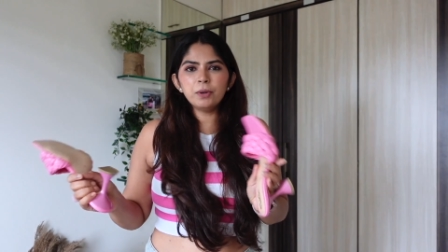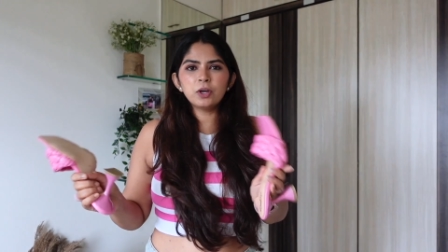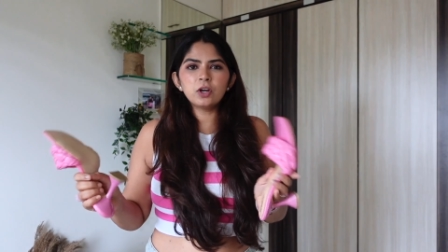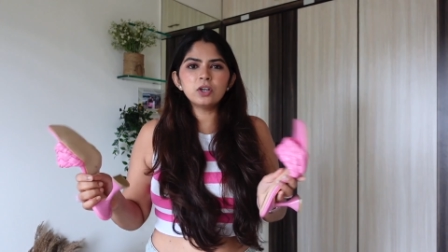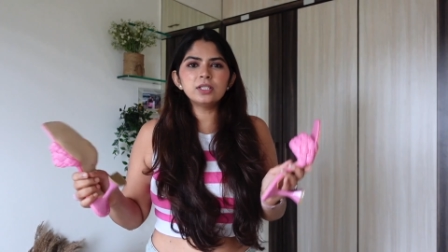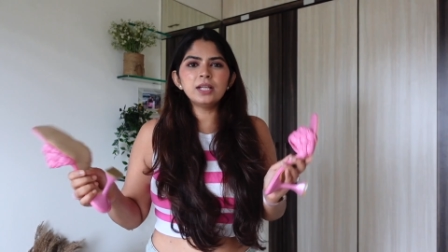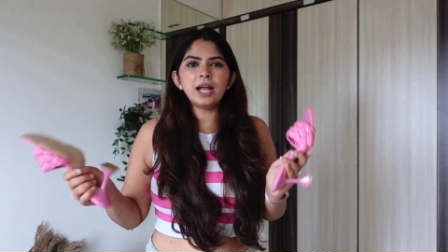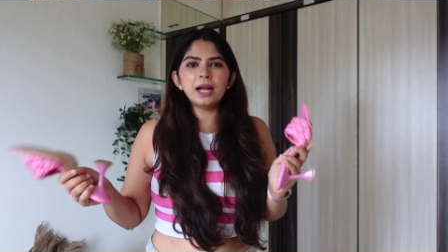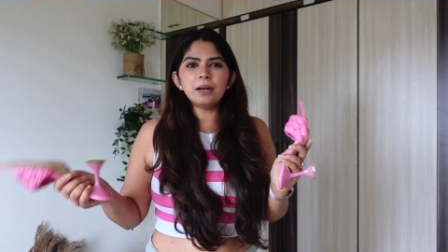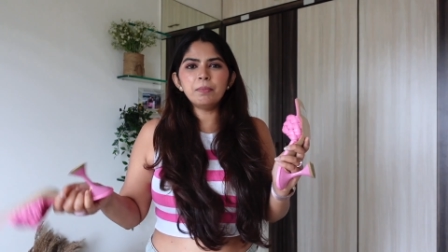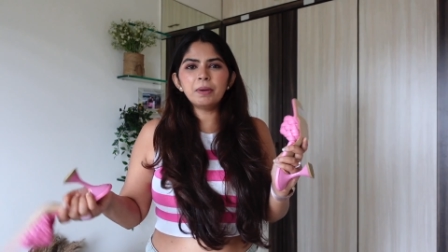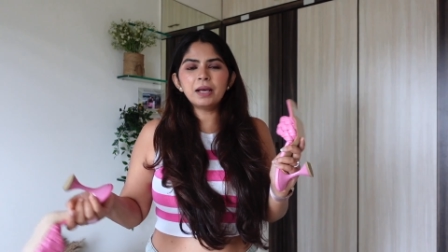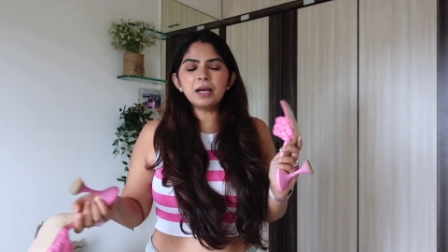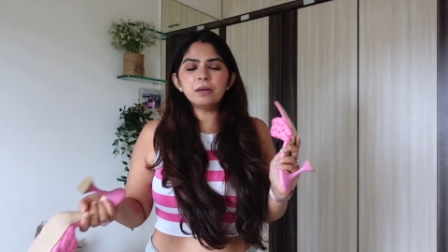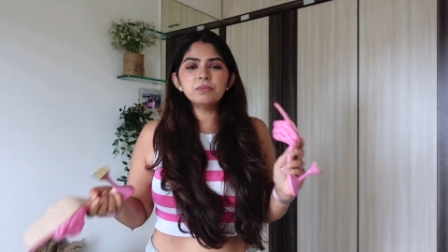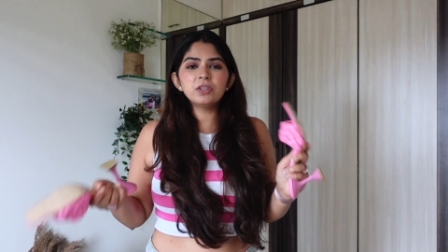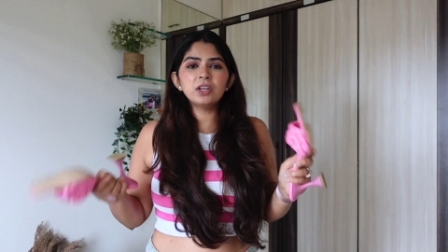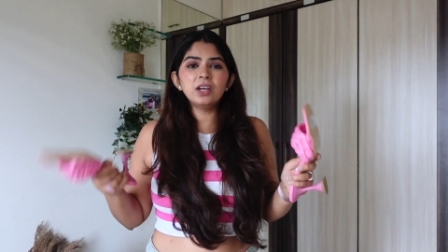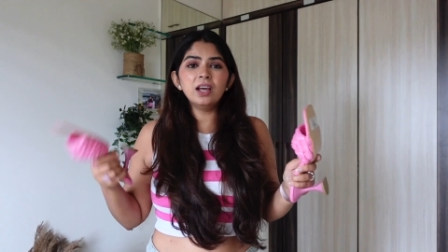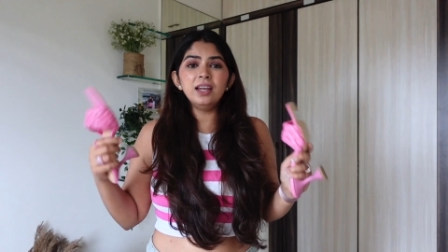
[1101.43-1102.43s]
because that
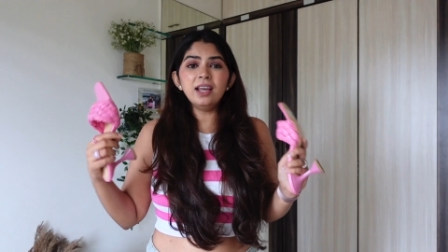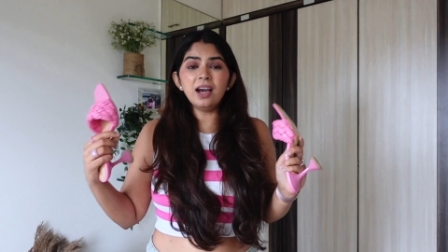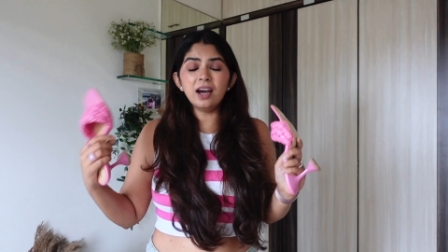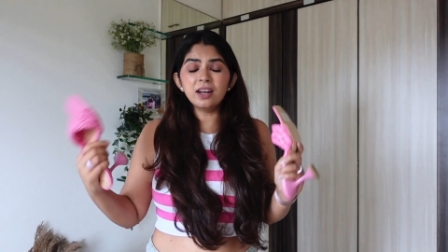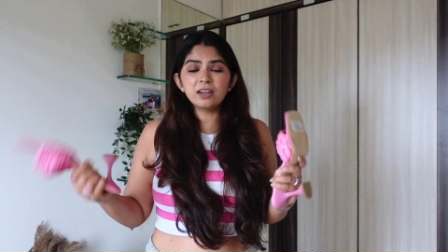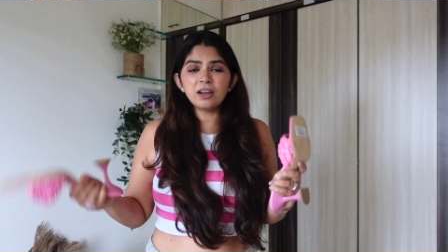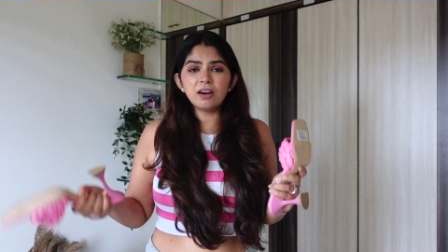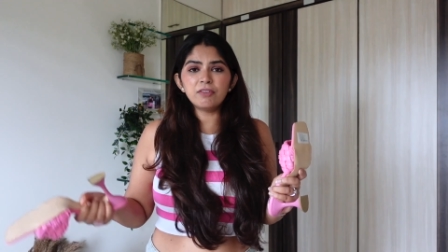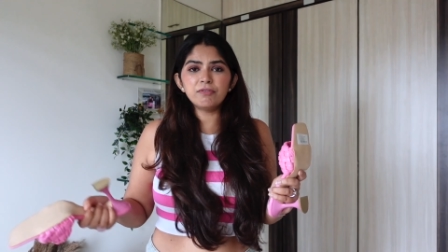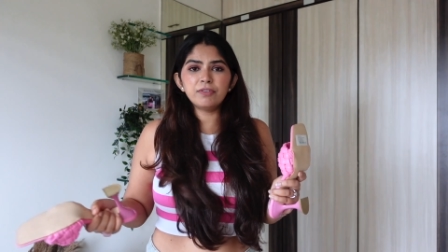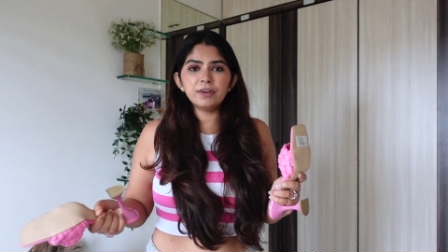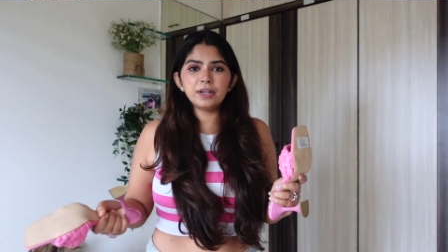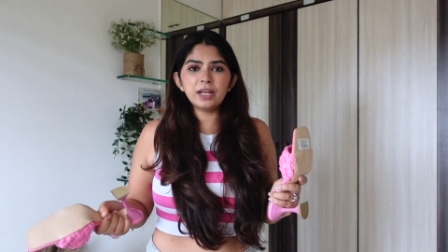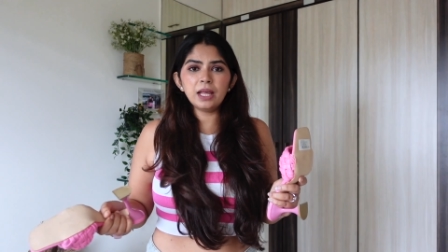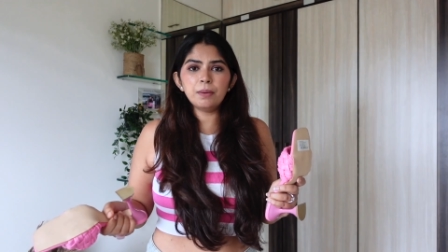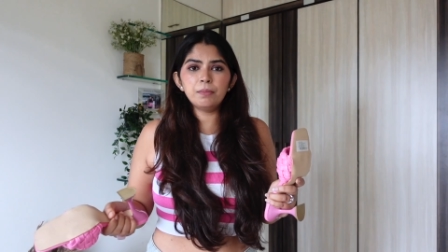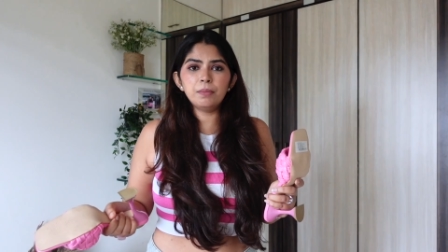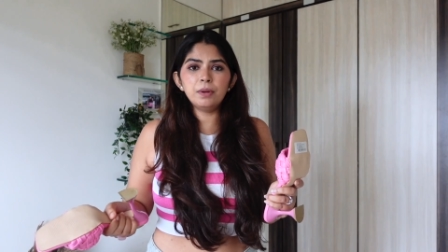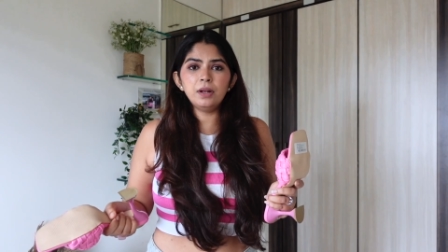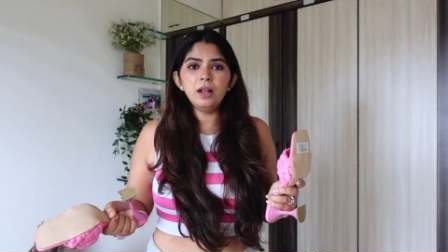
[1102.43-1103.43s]
becomes really
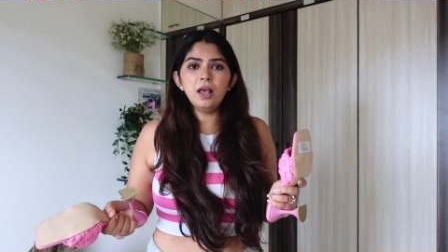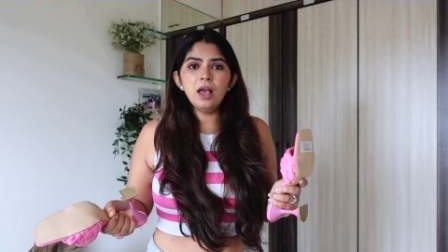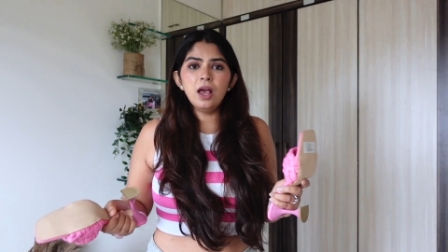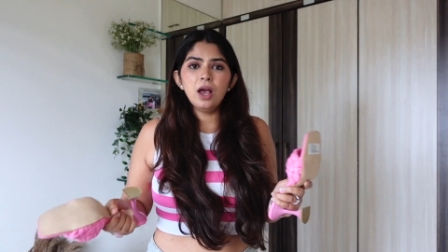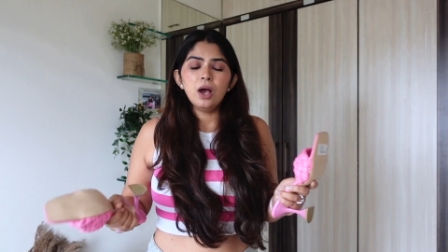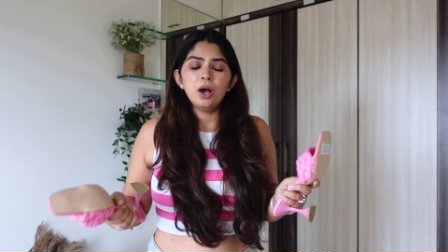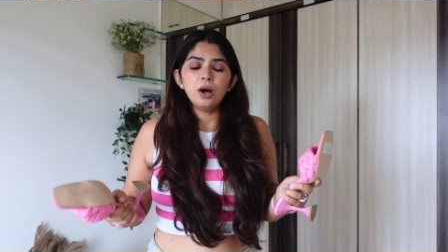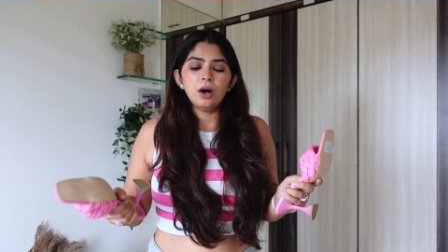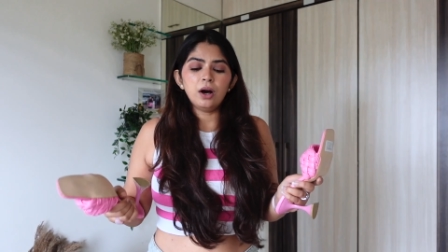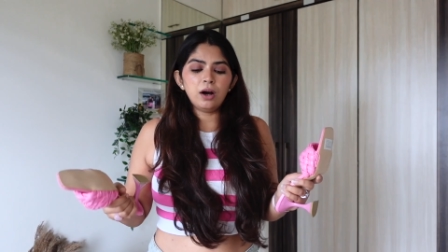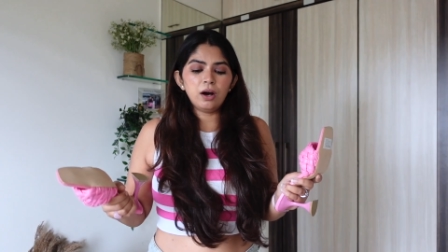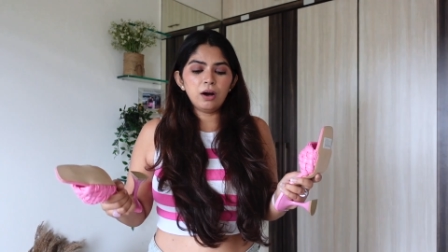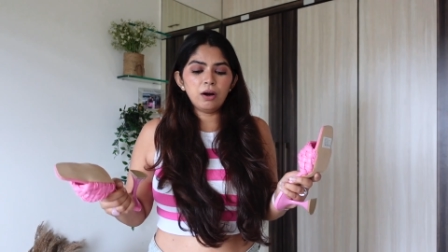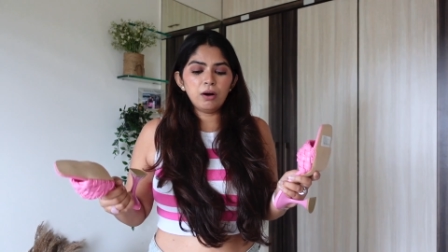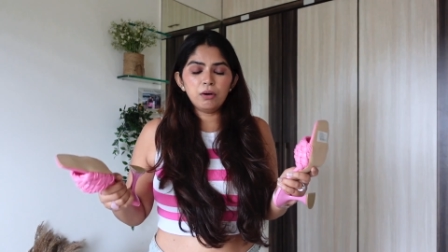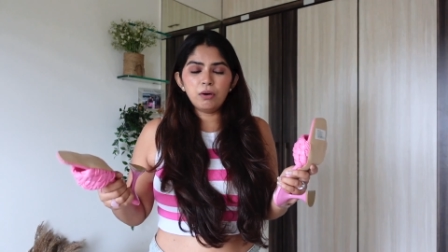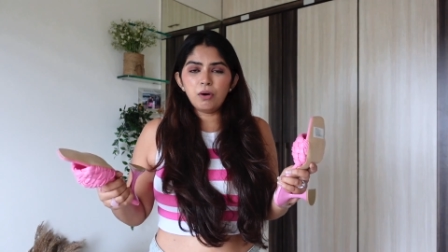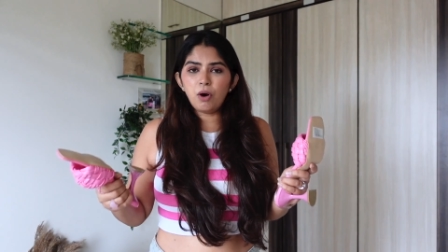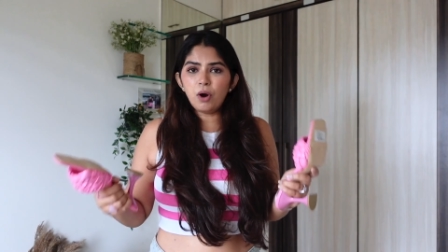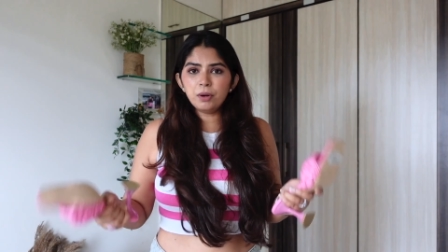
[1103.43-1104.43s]
uncomfortable
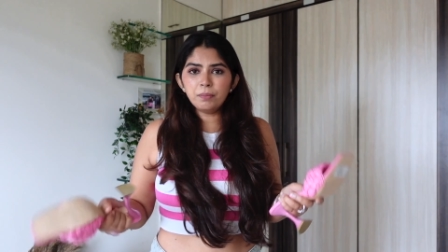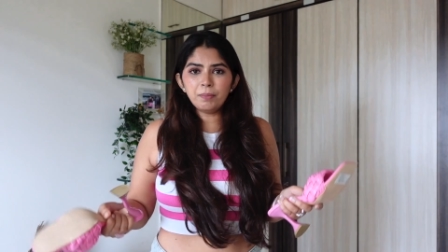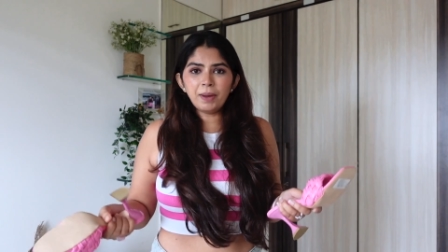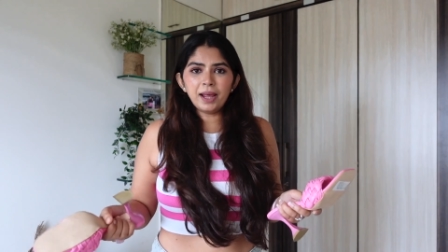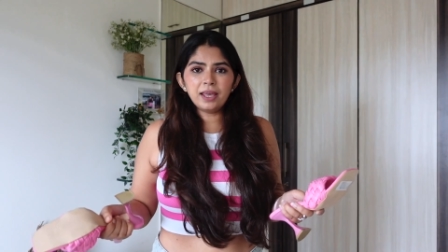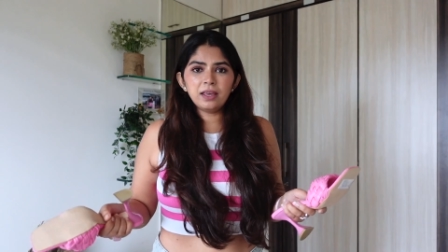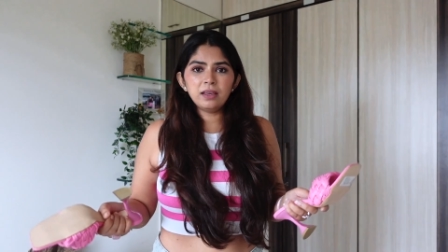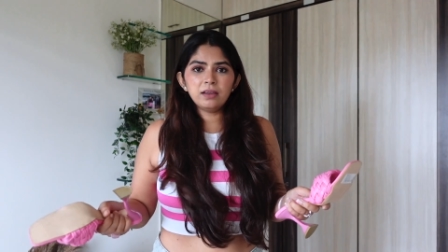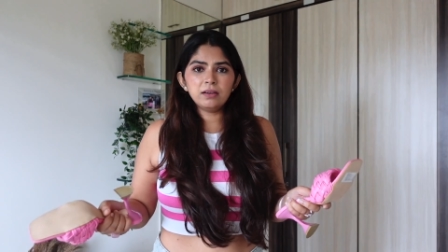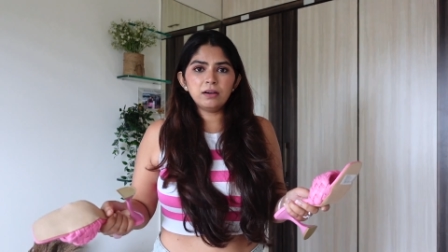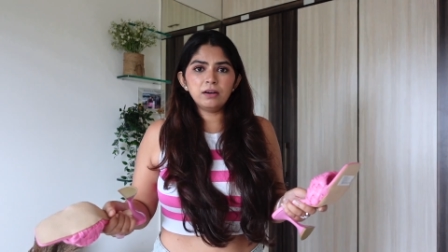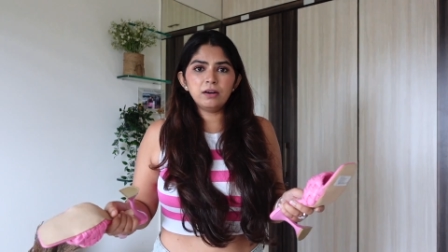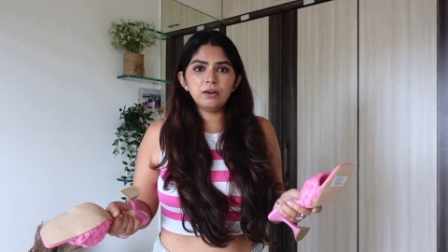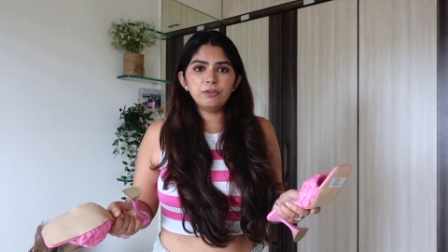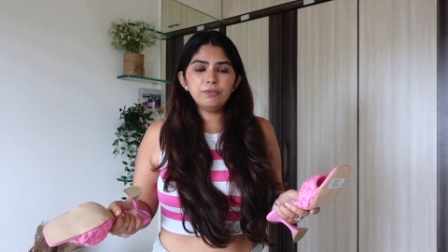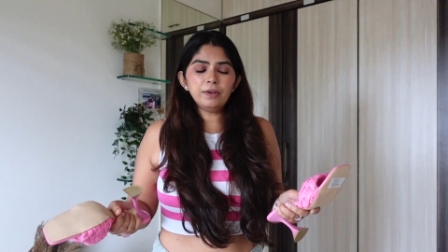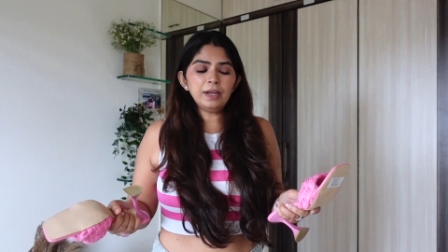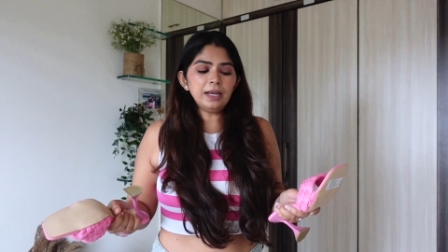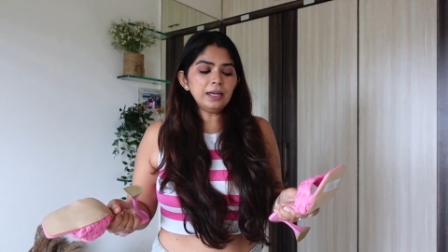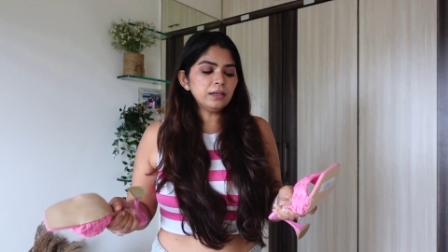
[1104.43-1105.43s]
on my
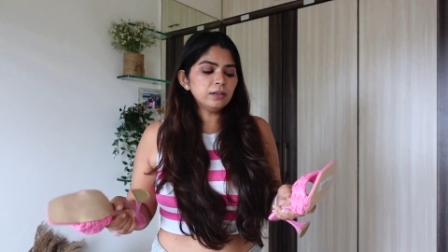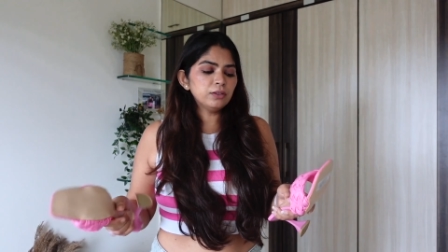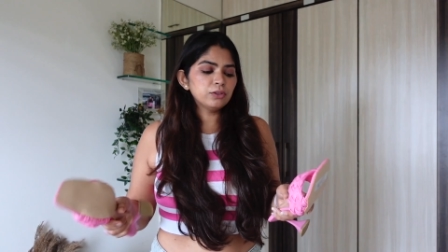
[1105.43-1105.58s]
feet.